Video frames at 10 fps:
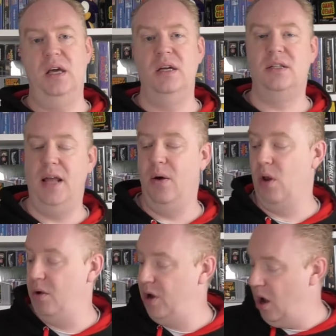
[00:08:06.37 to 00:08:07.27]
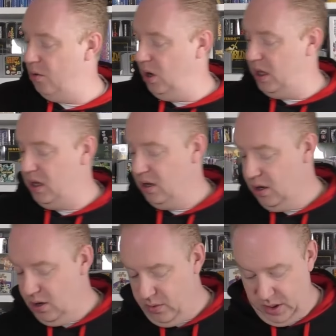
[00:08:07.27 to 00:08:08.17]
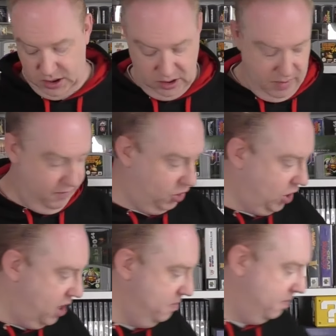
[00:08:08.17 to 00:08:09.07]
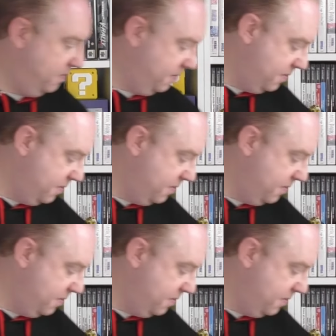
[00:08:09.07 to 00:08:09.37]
is download only, which is a bit of a shame.